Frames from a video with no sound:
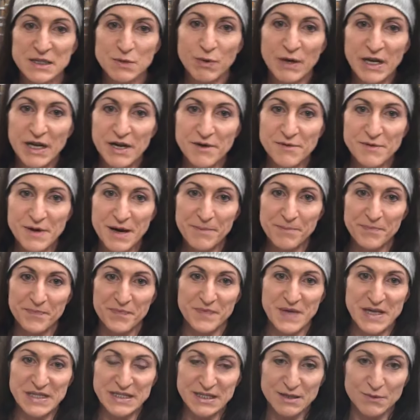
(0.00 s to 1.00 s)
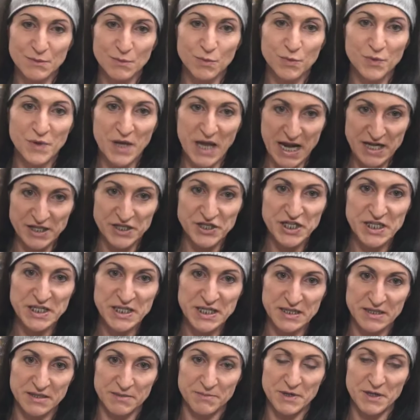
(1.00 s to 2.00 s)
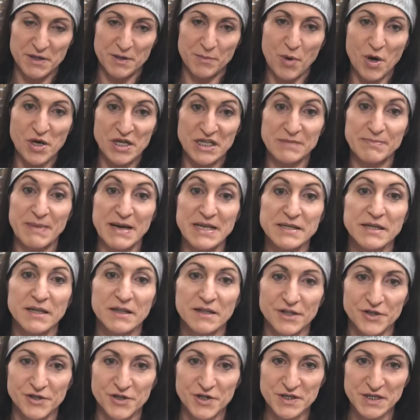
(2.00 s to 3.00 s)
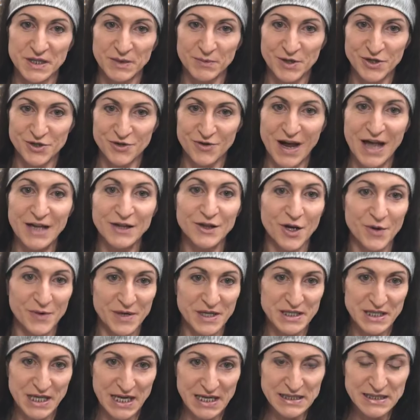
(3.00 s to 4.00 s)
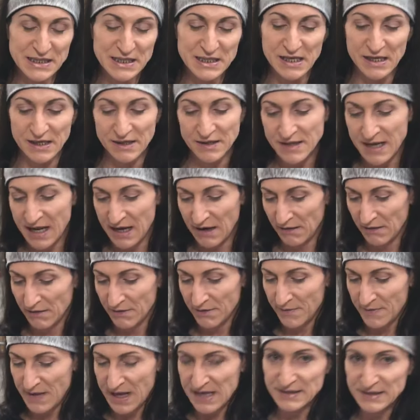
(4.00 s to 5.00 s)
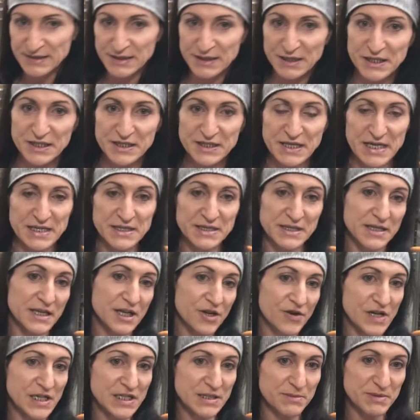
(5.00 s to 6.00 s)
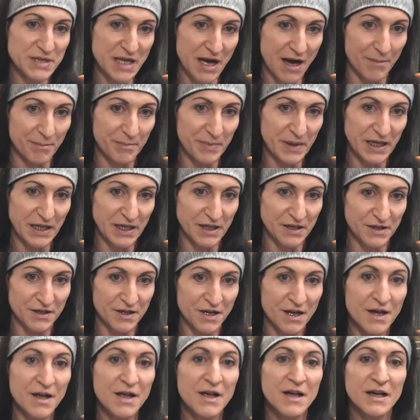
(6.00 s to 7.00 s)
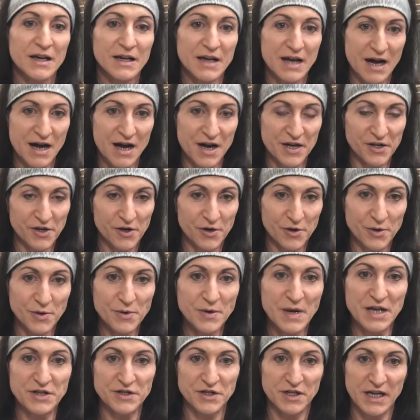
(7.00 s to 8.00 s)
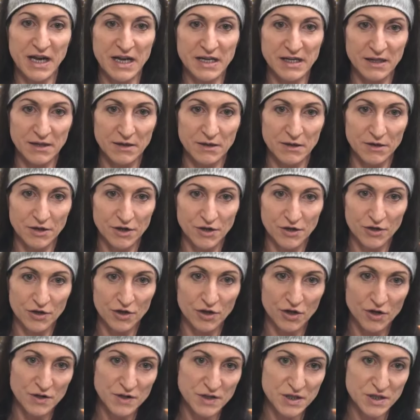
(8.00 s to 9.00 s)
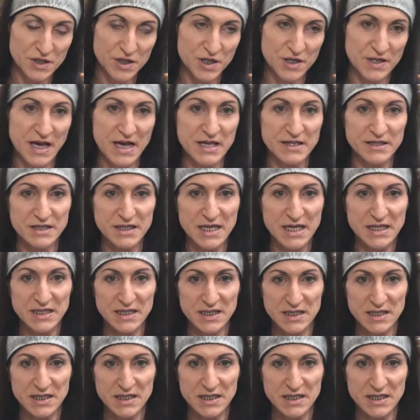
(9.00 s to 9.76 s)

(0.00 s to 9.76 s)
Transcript: where that's the energy system that the body is basically using when you're at low intensity. Now, as the intensity creeps up in cardio and you're getting closer to that, say